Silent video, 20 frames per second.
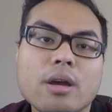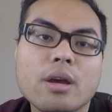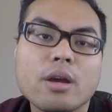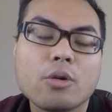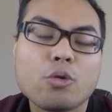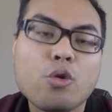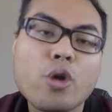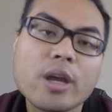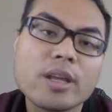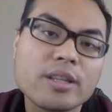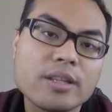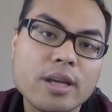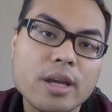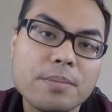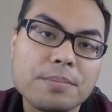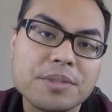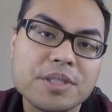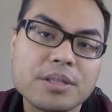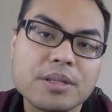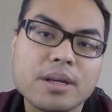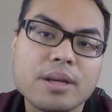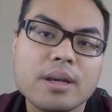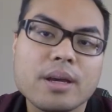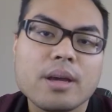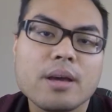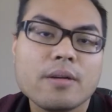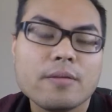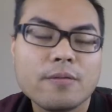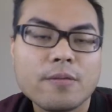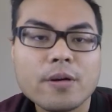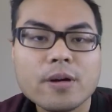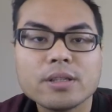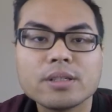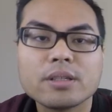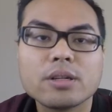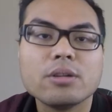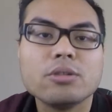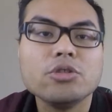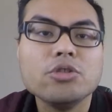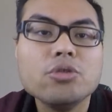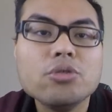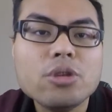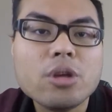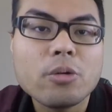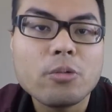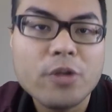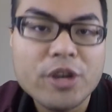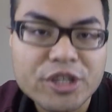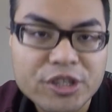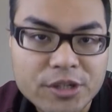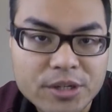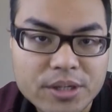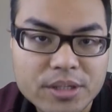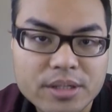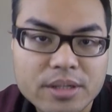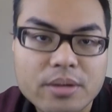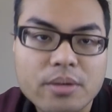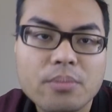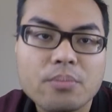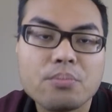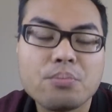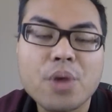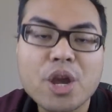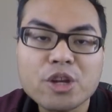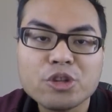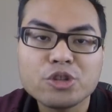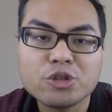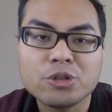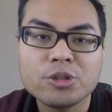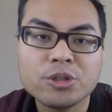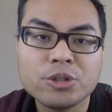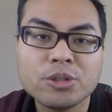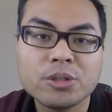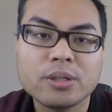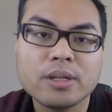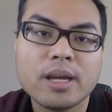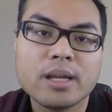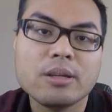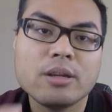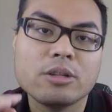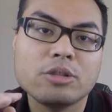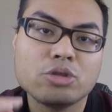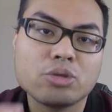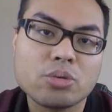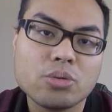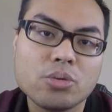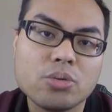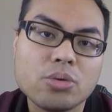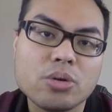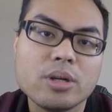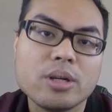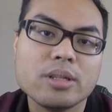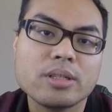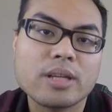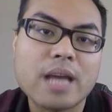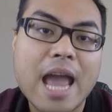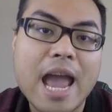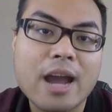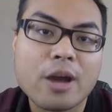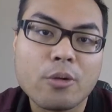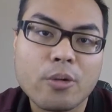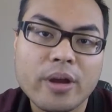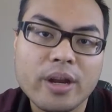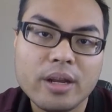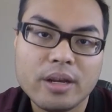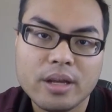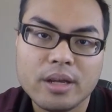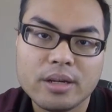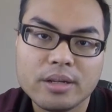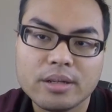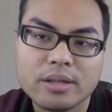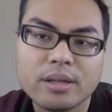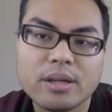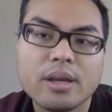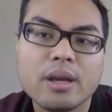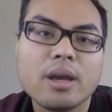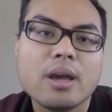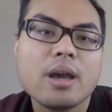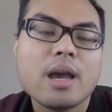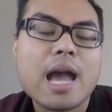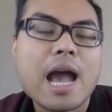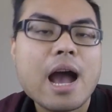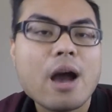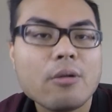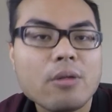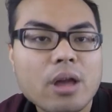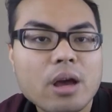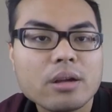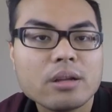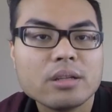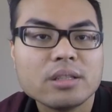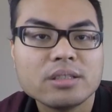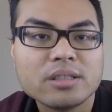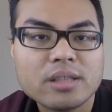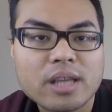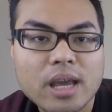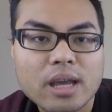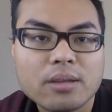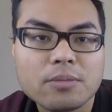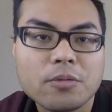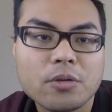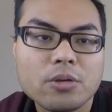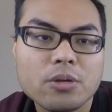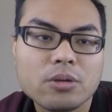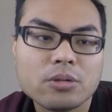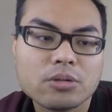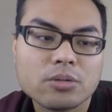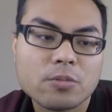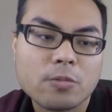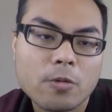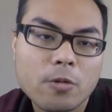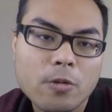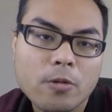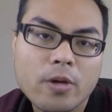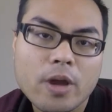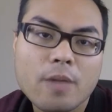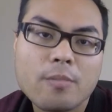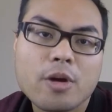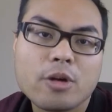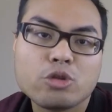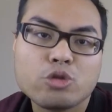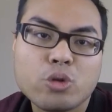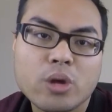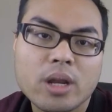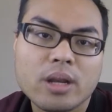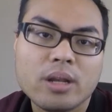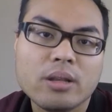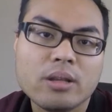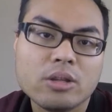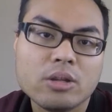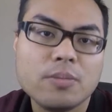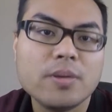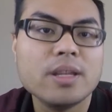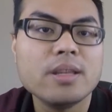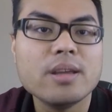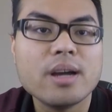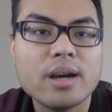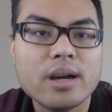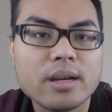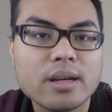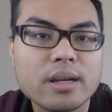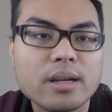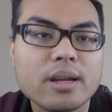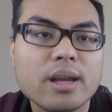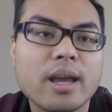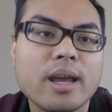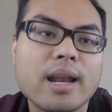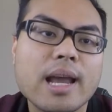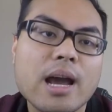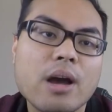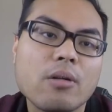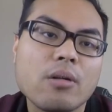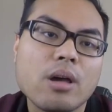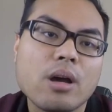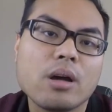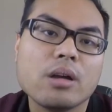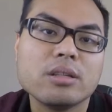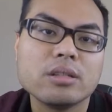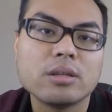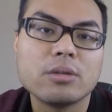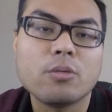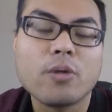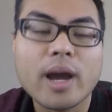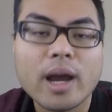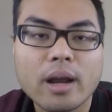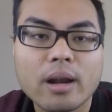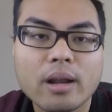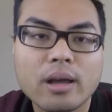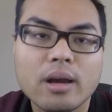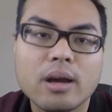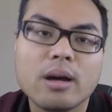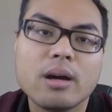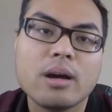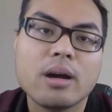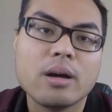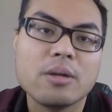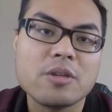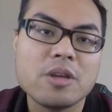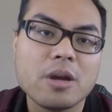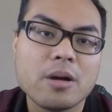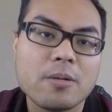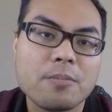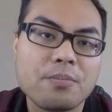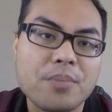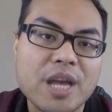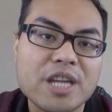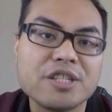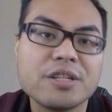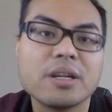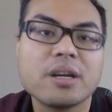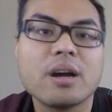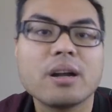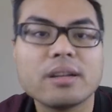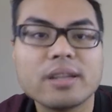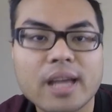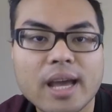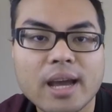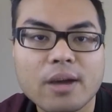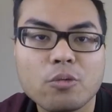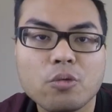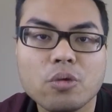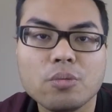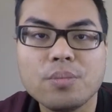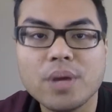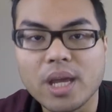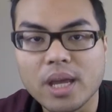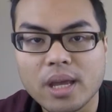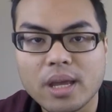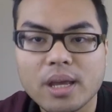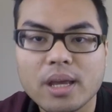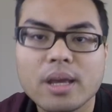Quick tips. First, do your research. Make sure that your school is accredited. How long does it take for your program or training to be done, and how long is the ride along or your patient contact will be.